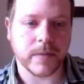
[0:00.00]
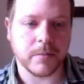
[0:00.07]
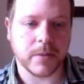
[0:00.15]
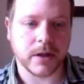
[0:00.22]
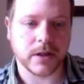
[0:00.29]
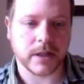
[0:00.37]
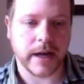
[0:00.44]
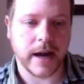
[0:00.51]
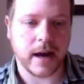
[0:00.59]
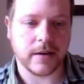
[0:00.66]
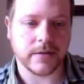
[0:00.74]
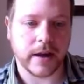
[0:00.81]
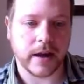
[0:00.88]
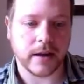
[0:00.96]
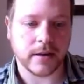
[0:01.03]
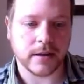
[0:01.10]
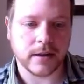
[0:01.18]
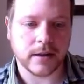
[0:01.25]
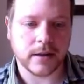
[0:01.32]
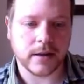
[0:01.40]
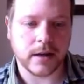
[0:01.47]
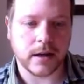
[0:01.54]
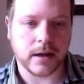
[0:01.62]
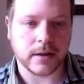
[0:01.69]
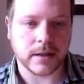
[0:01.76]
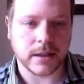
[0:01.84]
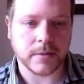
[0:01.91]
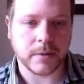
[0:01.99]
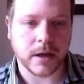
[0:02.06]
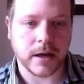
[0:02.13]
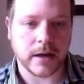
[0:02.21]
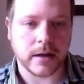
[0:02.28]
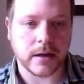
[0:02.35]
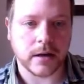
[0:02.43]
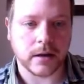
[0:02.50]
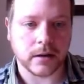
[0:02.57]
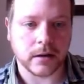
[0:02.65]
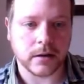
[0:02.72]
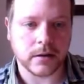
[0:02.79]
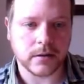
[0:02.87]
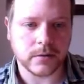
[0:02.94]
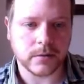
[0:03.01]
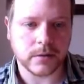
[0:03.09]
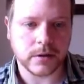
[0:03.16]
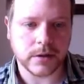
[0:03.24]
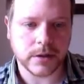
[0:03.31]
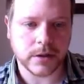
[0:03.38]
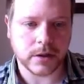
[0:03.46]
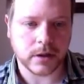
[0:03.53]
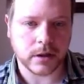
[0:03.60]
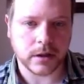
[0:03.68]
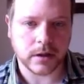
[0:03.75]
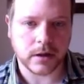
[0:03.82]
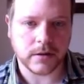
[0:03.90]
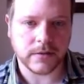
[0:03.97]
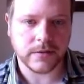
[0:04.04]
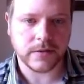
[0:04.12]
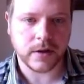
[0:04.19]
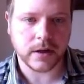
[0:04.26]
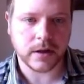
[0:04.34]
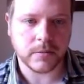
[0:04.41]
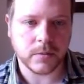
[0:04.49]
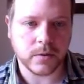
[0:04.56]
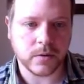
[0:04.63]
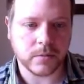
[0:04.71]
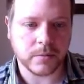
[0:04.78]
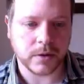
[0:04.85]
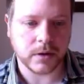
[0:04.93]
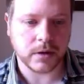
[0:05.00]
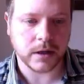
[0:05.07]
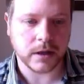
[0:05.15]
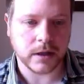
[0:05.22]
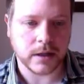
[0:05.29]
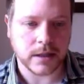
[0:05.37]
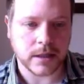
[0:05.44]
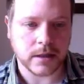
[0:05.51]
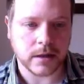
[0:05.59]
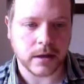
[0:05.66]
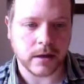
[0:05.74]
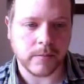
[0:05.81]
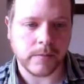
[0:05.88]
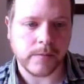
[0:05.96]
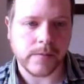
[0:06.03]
because I have that display none, which I can't find anymore, but it is in there.